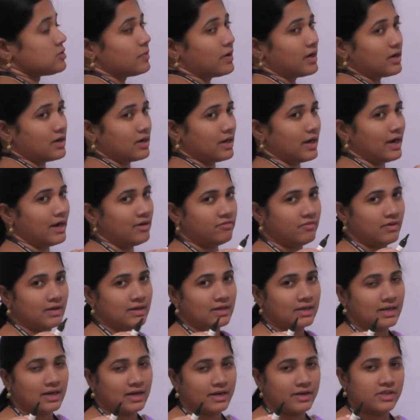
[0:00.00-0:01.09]
But at
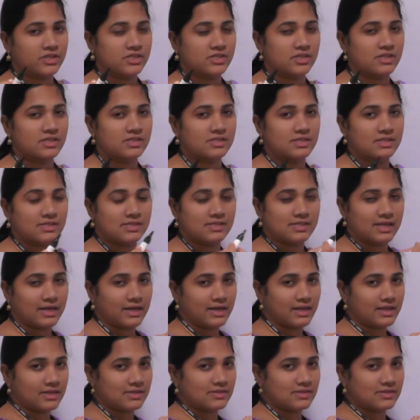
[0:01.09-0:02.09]
one condition, this Z